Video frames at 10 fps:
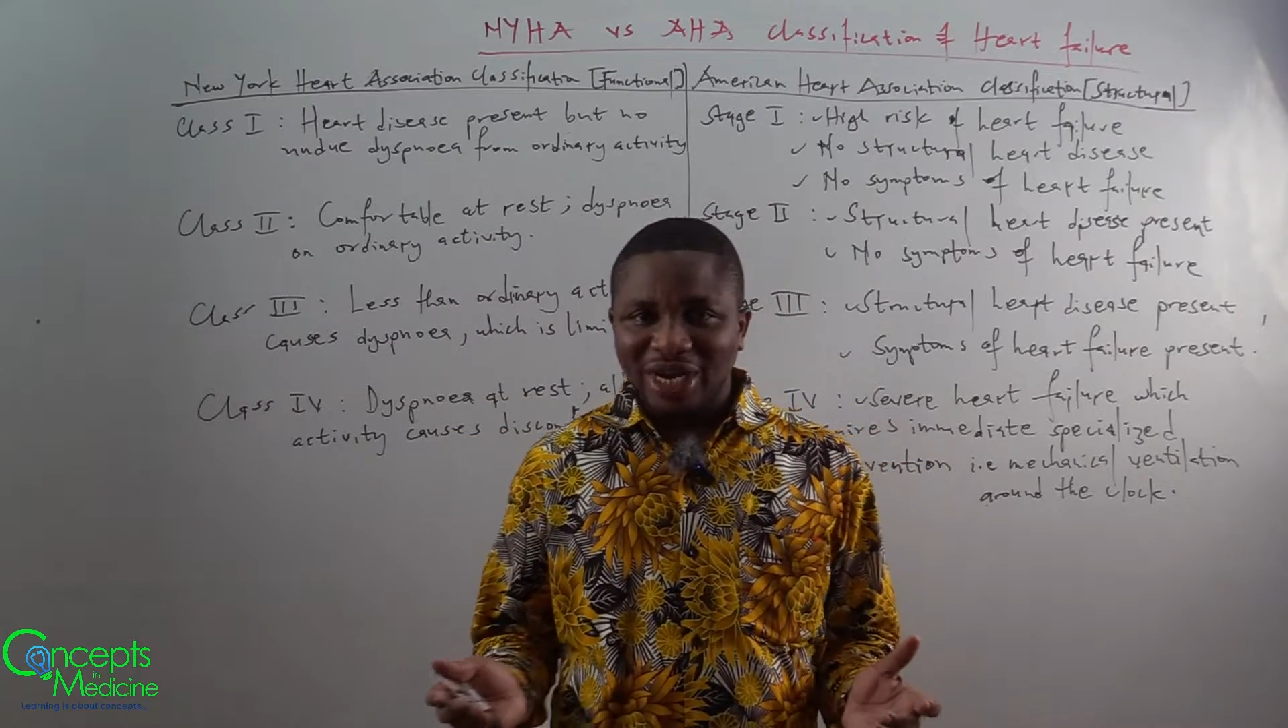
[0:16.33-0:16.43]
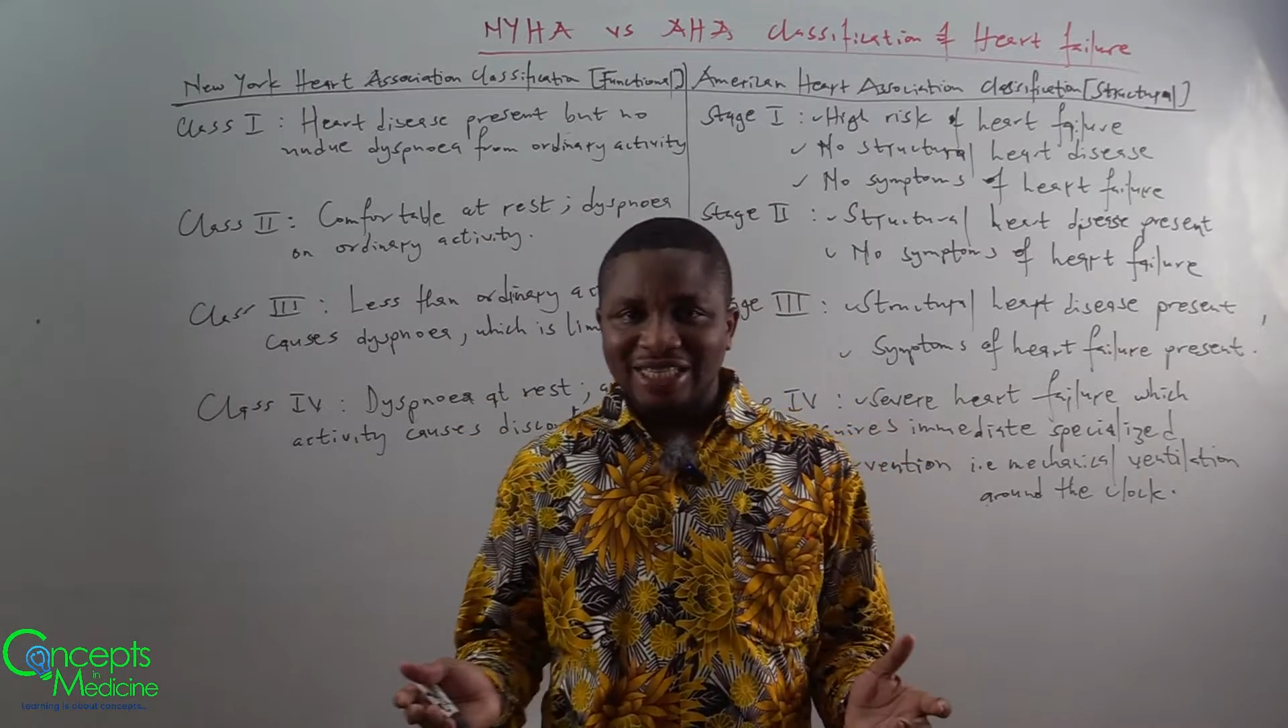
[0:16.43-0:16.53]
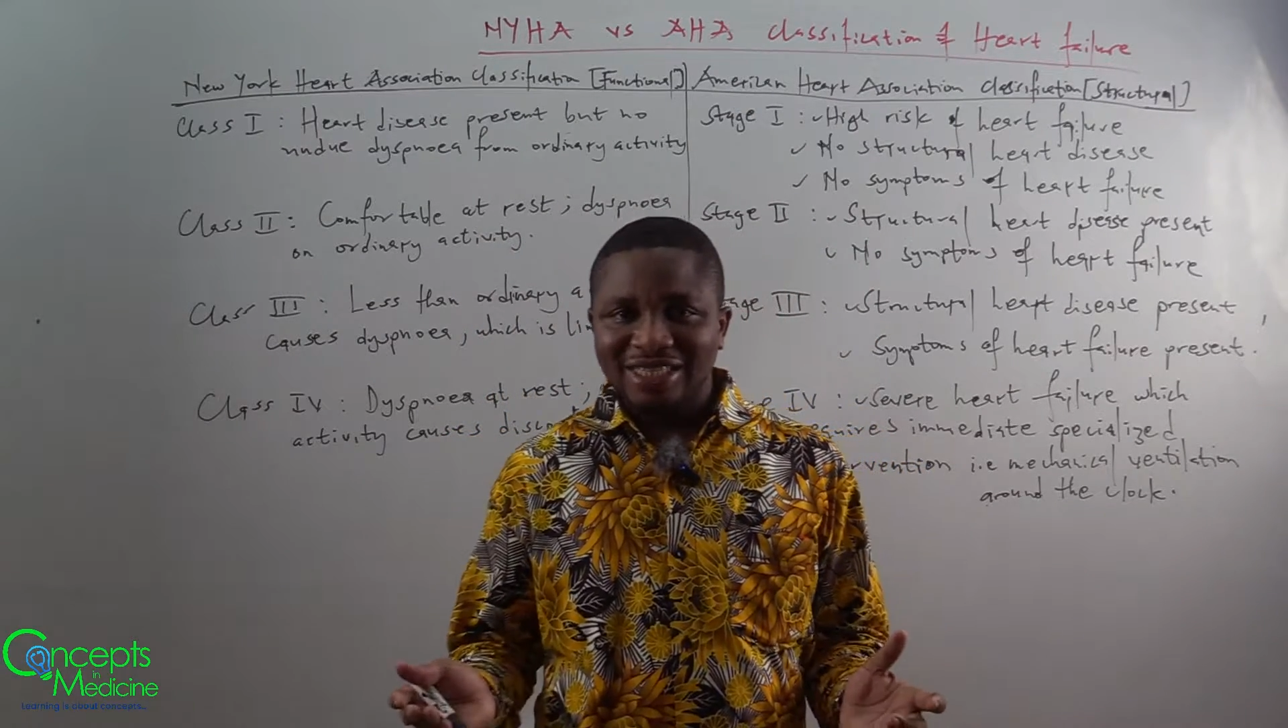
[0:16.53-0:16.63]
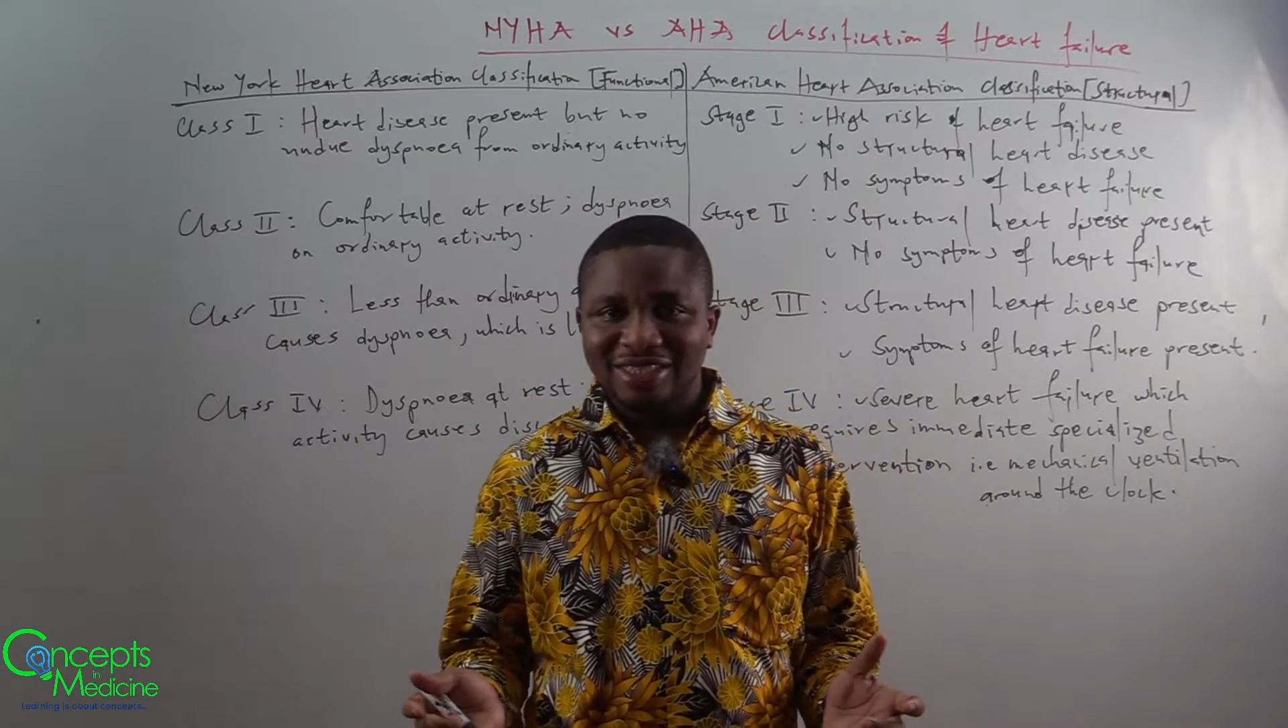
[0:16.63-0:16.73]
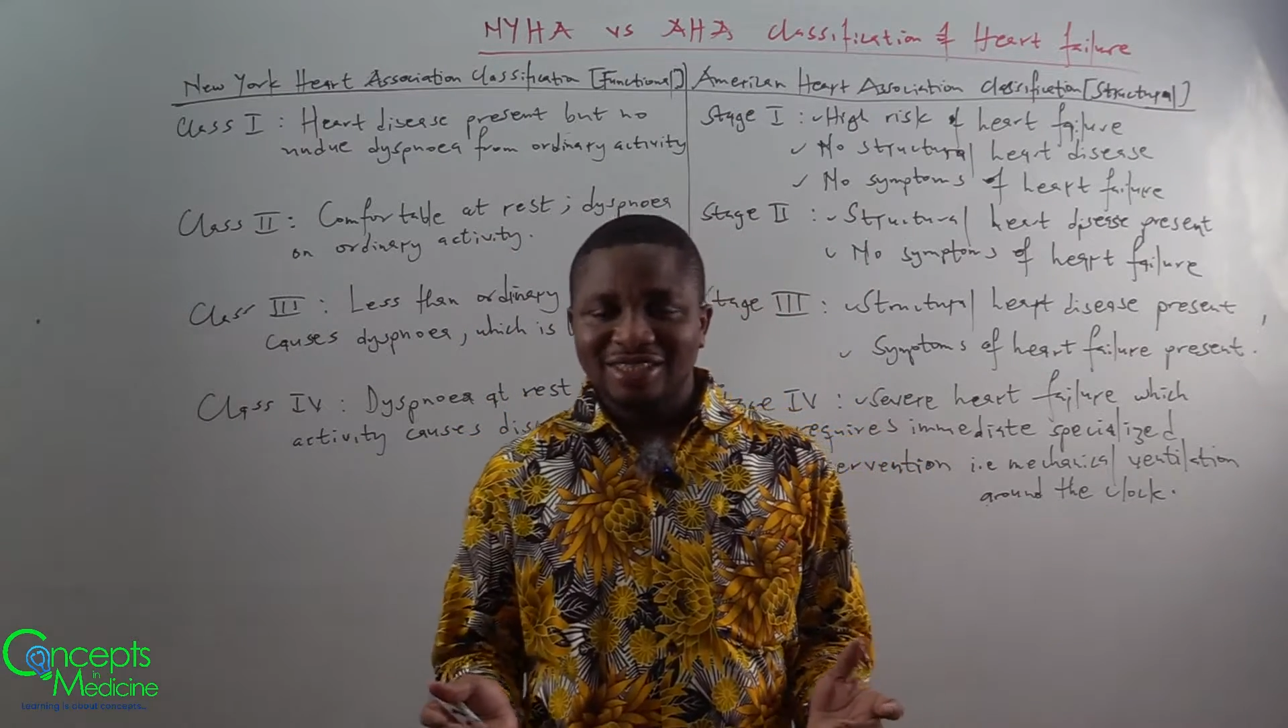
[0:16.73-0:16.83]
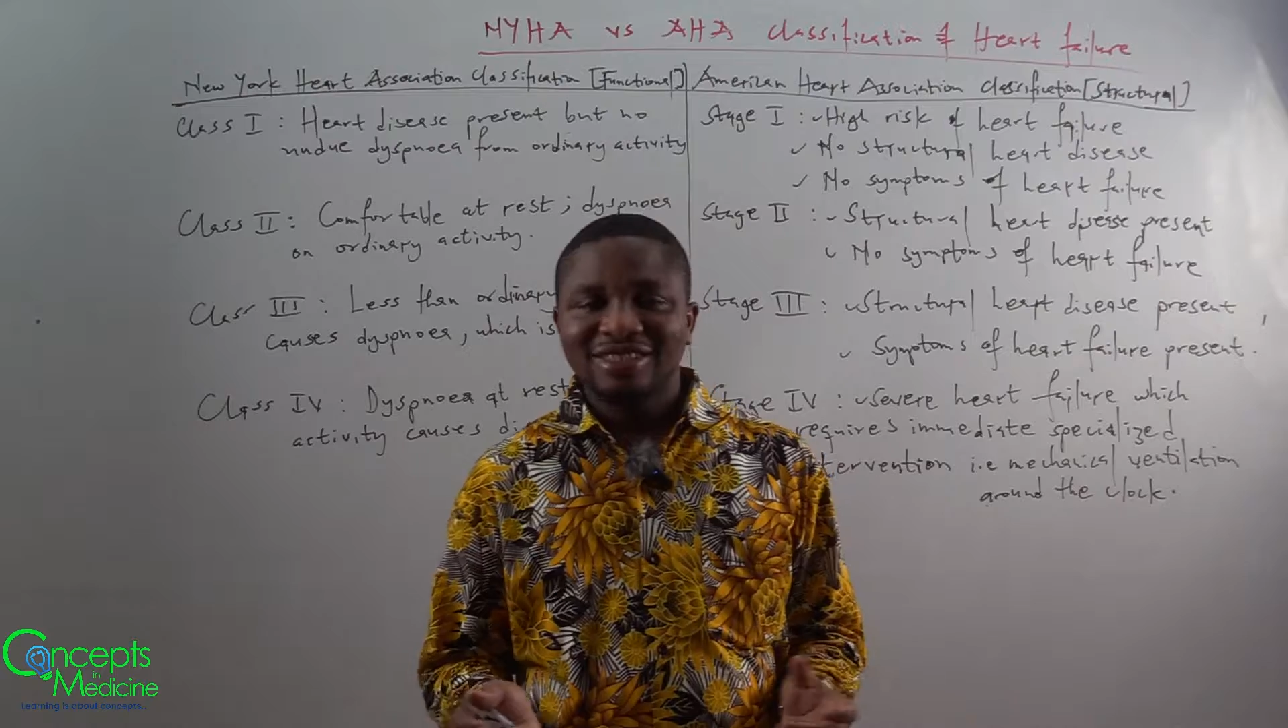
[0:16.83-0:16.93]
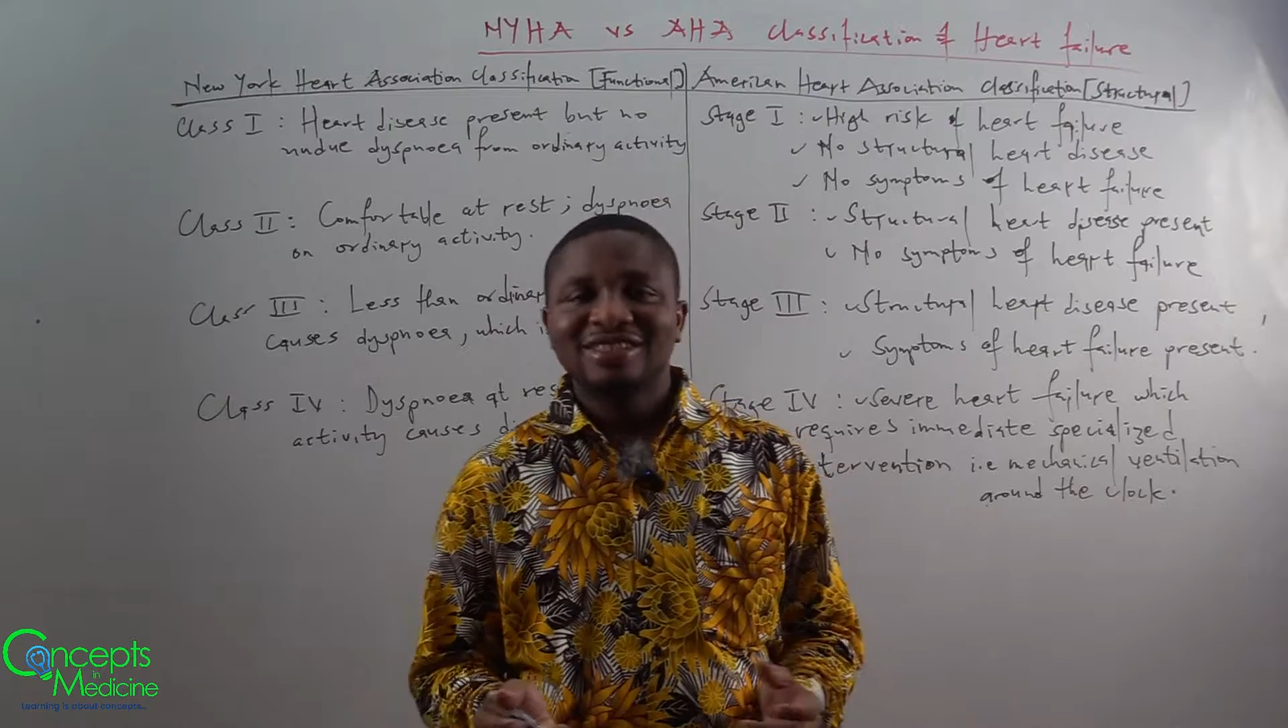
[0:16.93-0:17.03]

right?